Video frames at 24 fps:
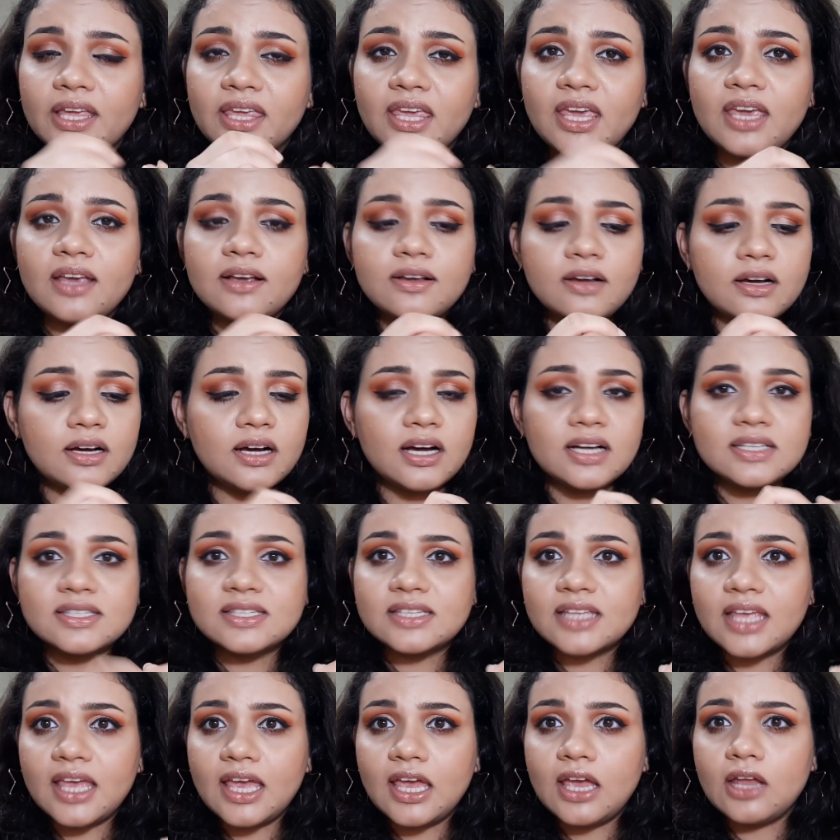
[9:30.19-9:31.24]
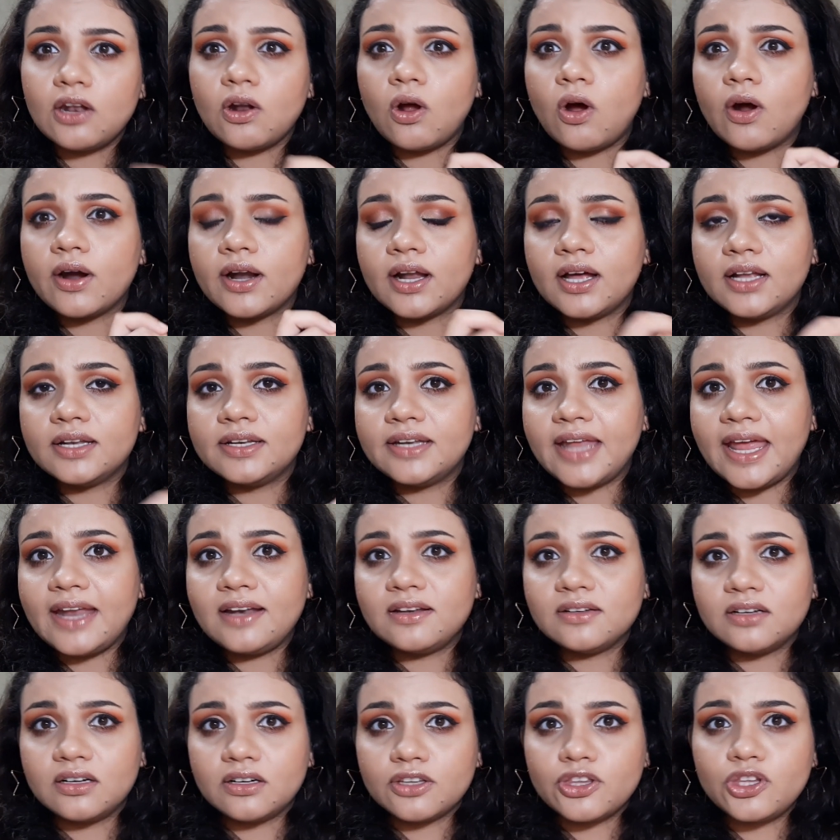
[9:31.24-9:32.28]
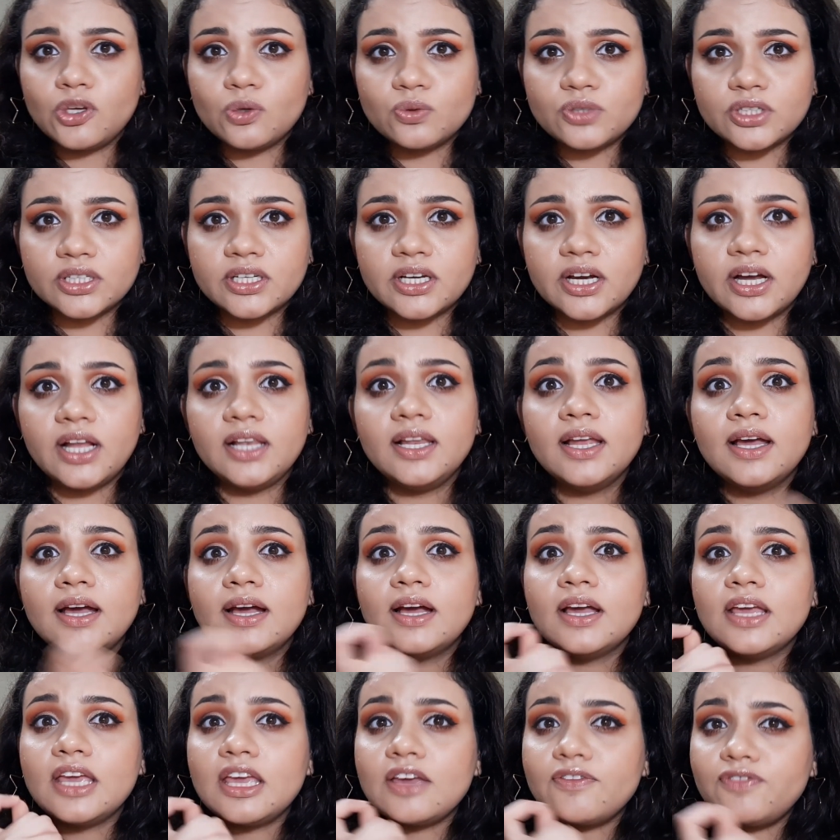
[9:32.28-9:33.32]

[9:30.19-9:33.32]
plucking a skin or a dead cuticle